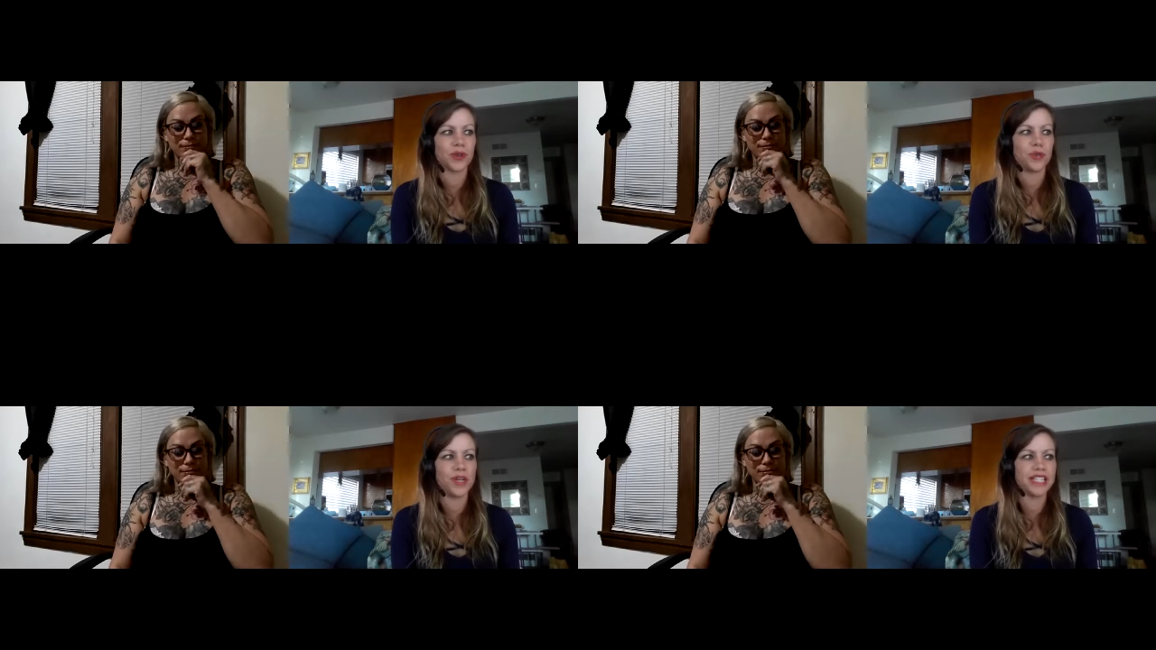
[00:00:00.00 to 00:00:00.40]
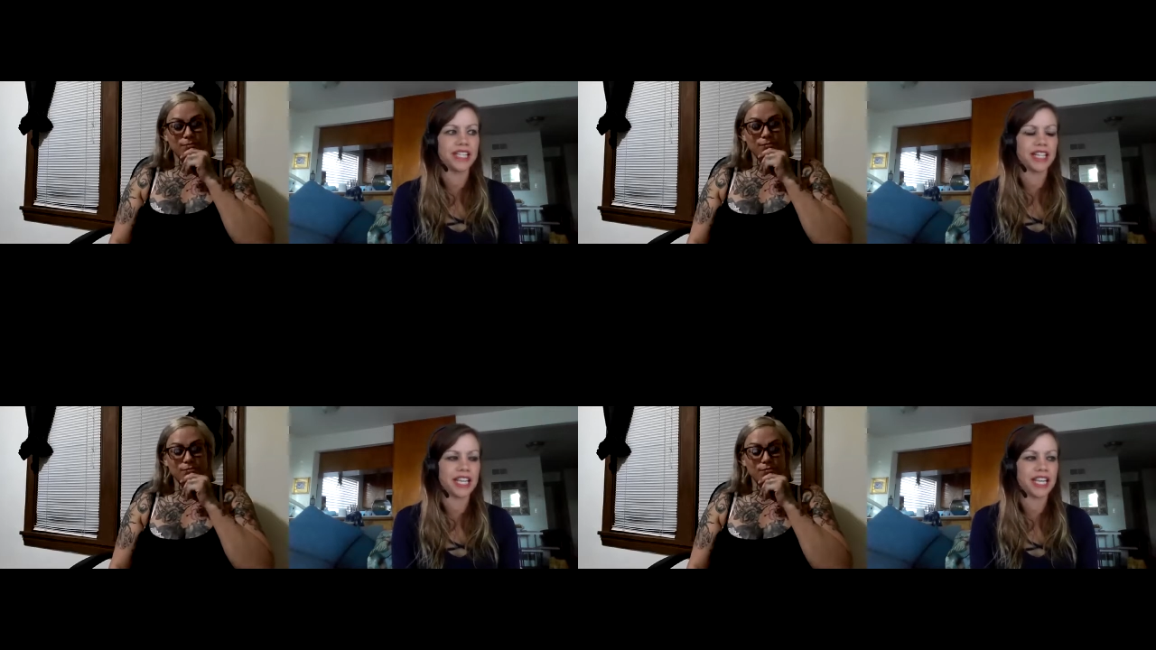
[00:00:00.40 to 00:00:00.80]

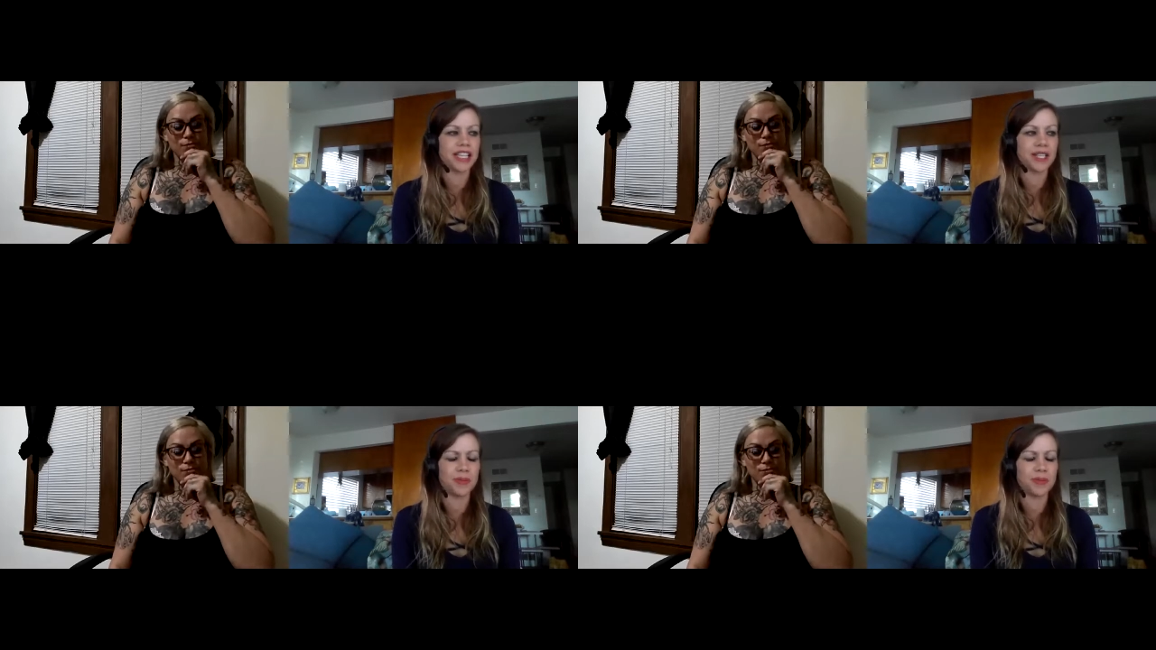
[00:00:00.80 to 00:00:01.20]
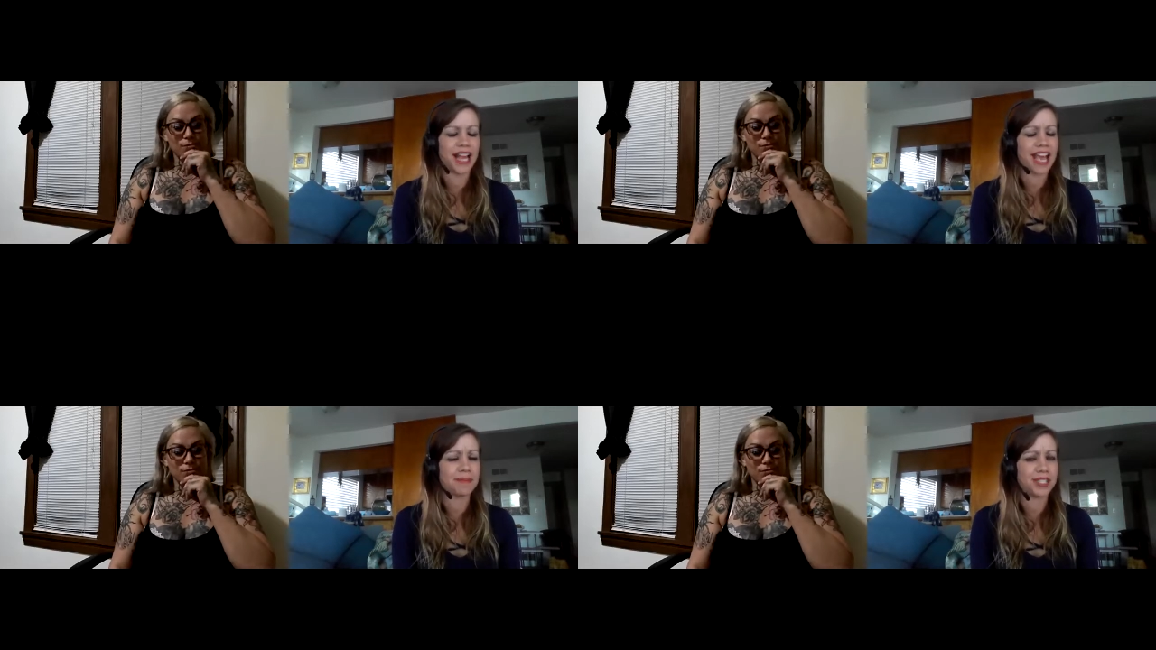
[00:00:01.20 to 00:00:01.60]
Speaker 1: weasel it in a little, but
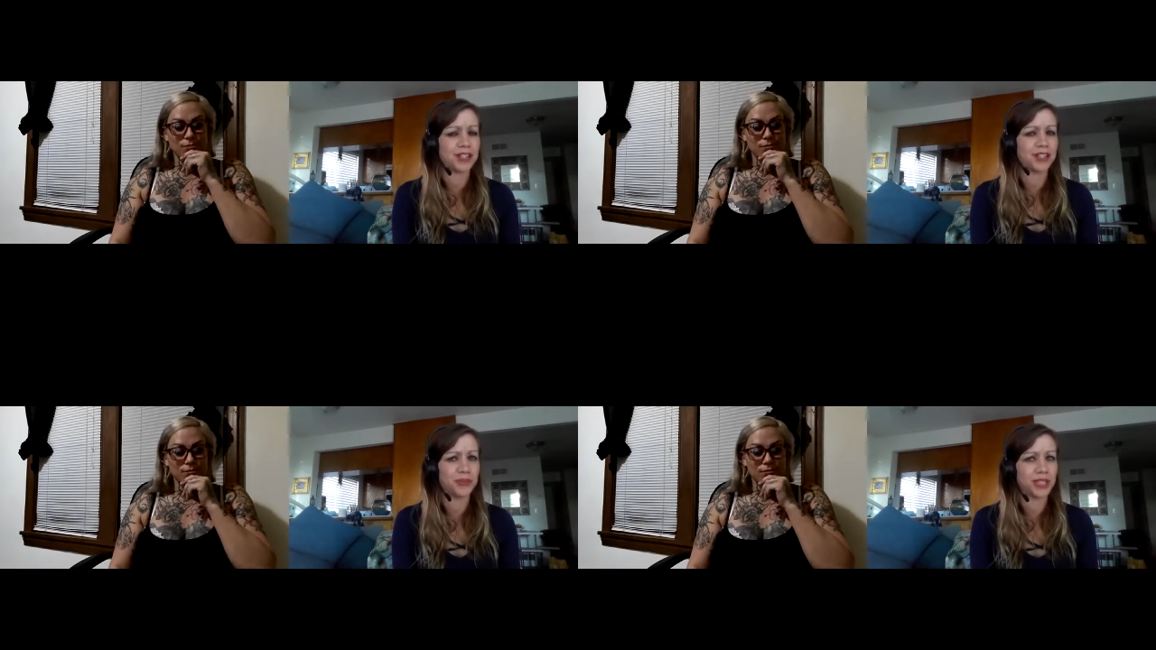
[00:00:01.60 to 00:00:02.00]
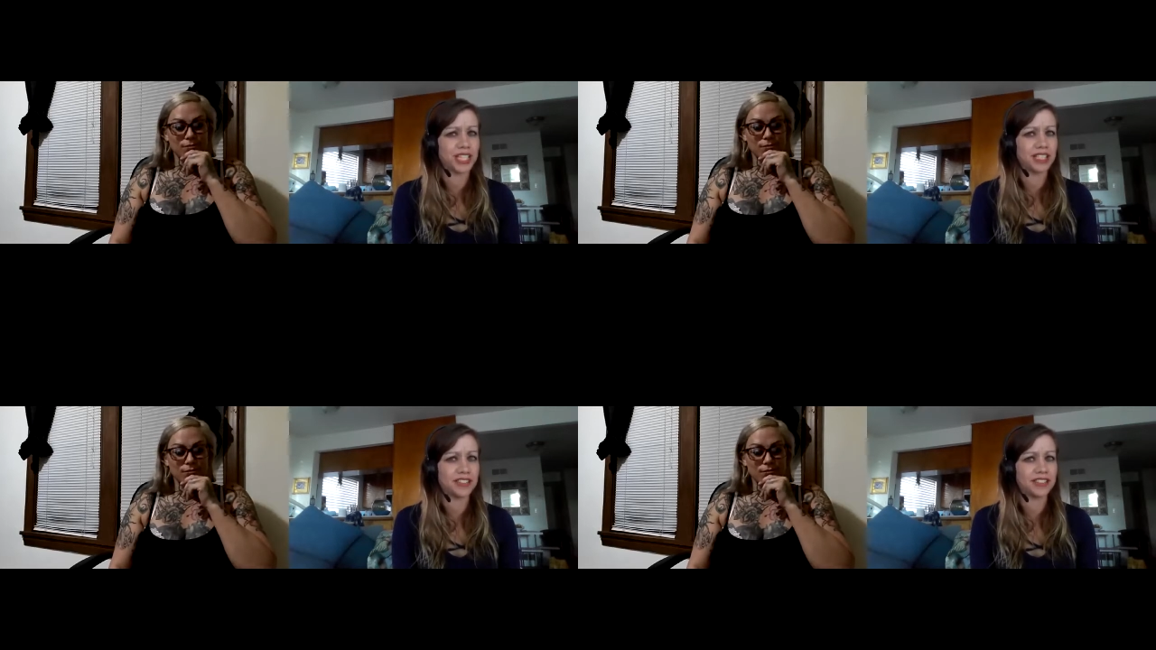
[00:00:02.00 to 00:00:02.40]

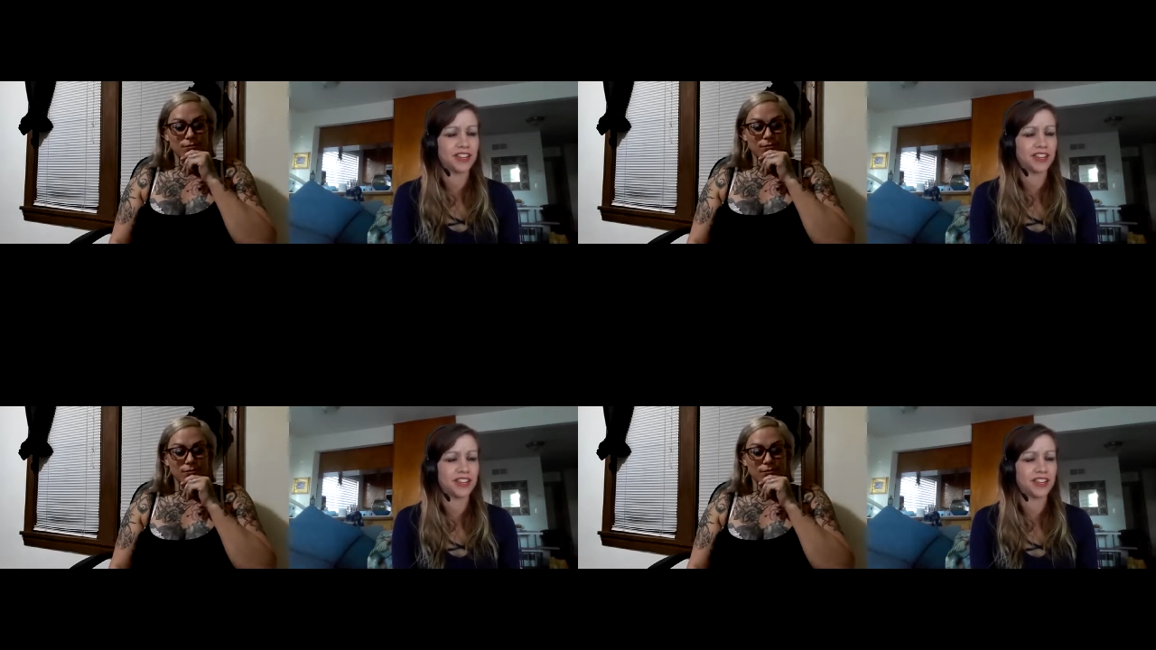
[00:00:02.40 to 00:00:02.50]
absolutely.